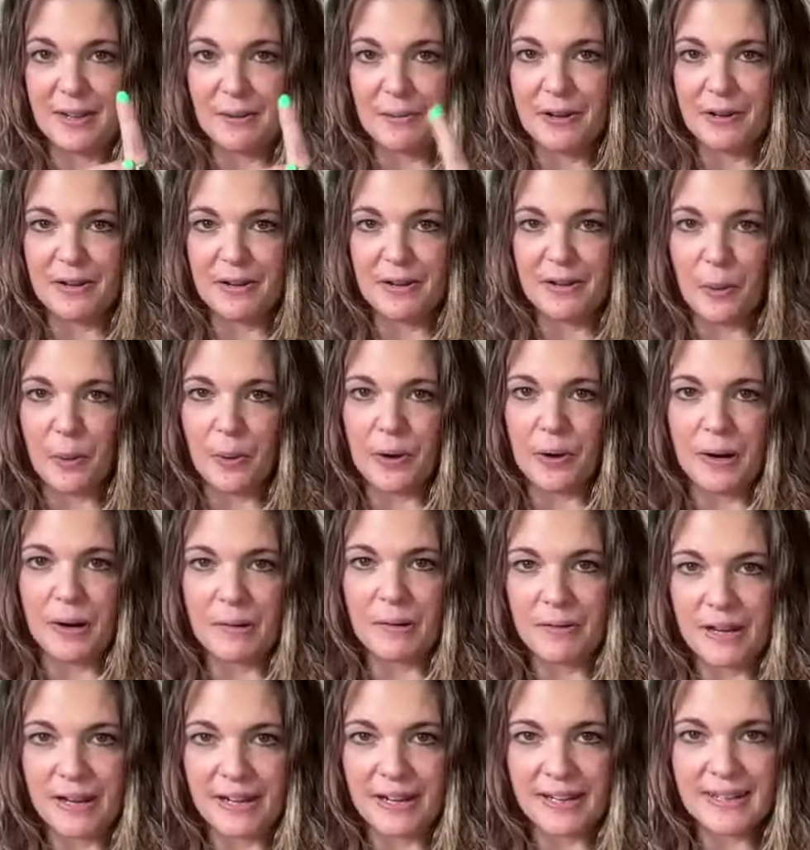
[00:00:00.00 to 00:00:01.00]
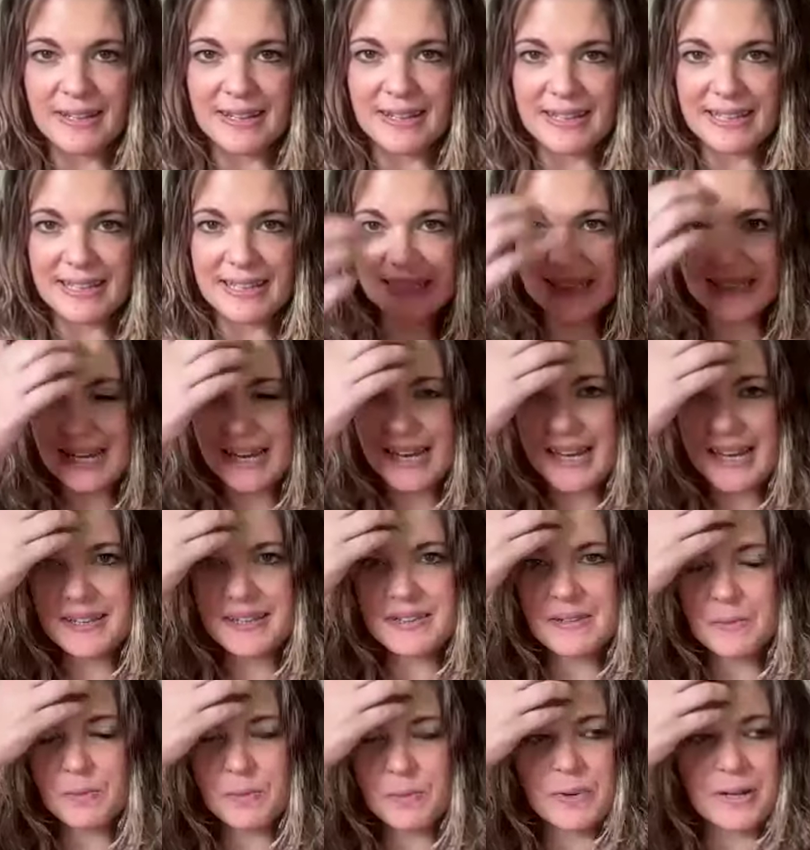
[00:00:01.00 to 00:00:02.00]
I wear the Aura ring these
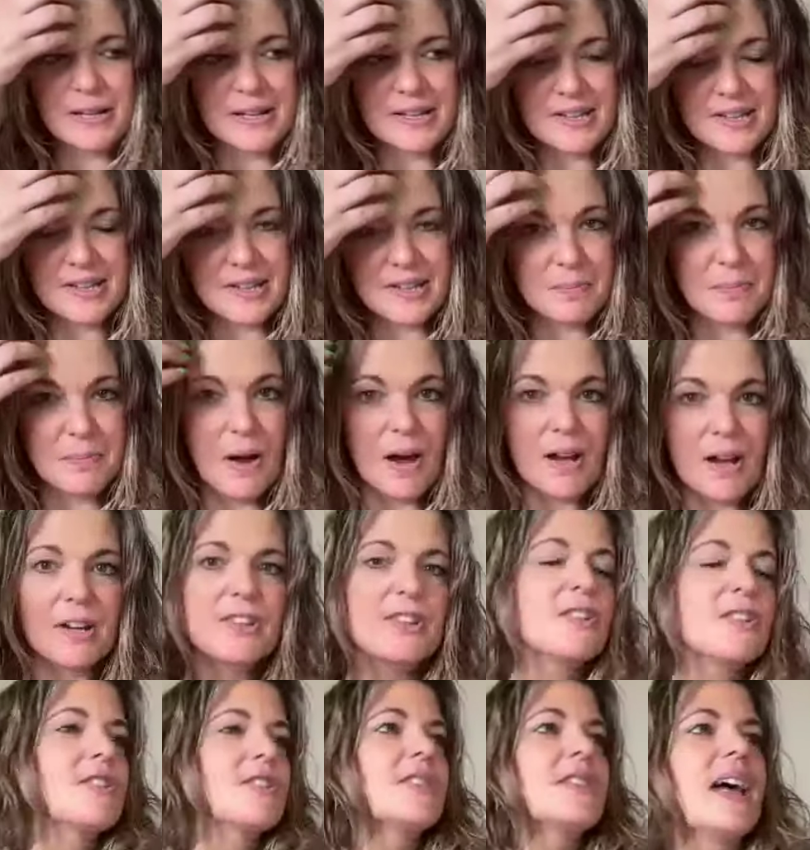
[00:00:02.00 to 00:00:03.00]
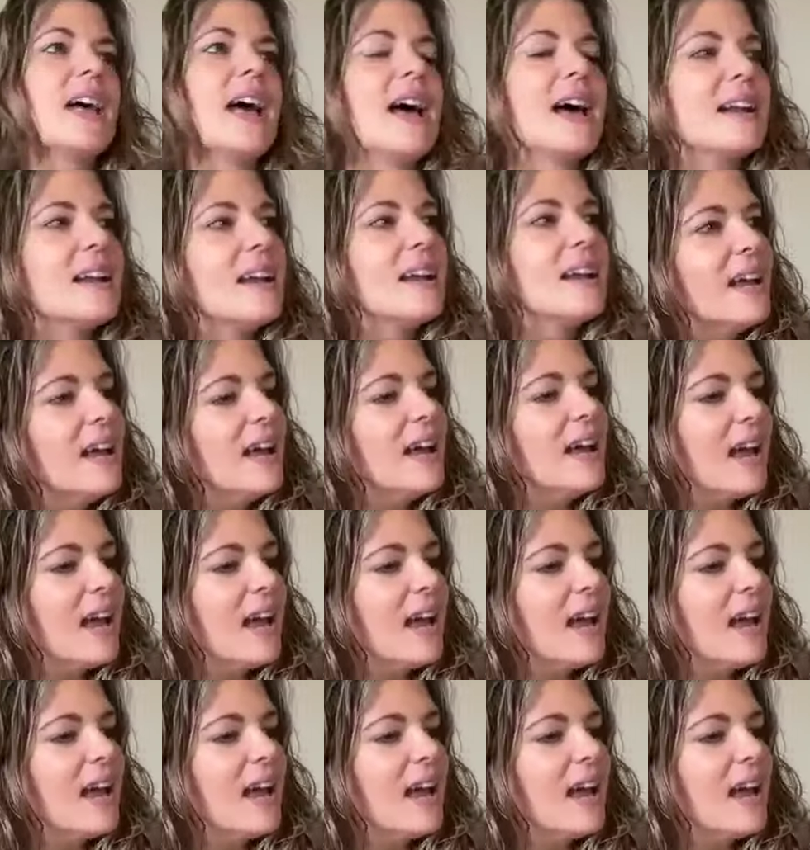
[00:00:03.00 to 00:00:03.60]
days, which monitors that.